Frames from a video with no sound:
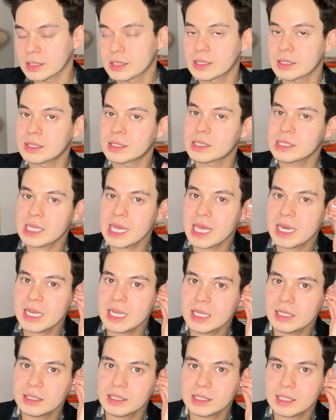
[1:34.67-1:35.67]

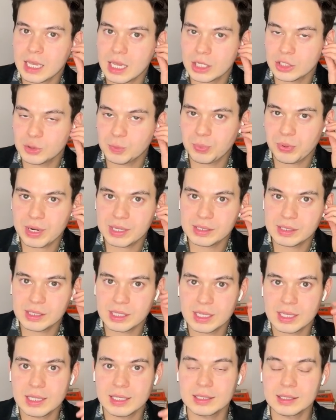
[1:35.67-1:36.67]
Stunning stage
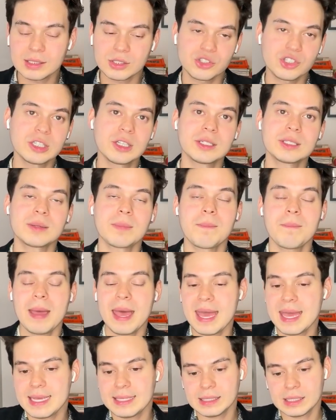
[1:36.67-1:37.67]
presence. She looked
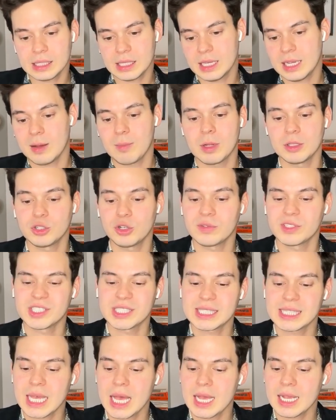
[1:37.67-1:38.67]
amazing at Malta
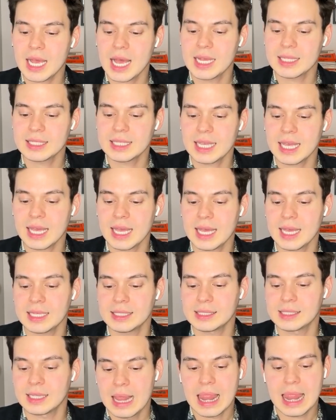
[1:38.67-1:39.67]
Eurovision Song
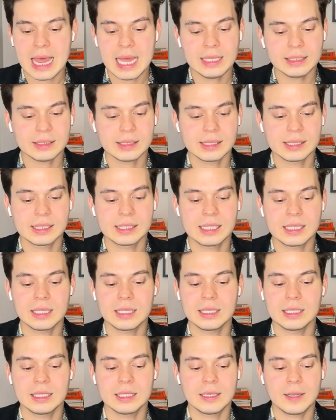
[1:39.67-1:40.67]
Contest. Let's
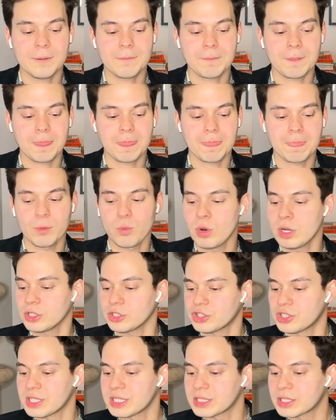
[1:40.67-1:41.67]
see
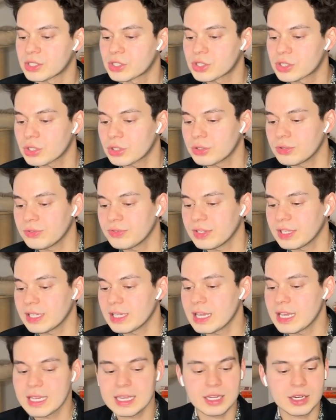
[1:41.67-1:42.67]
what she's
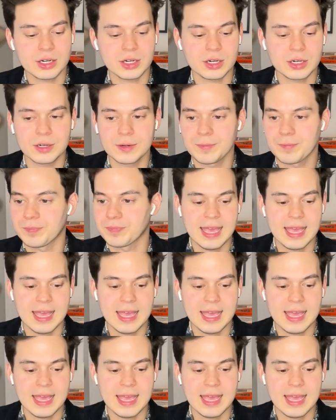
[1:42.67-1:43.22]
serving here.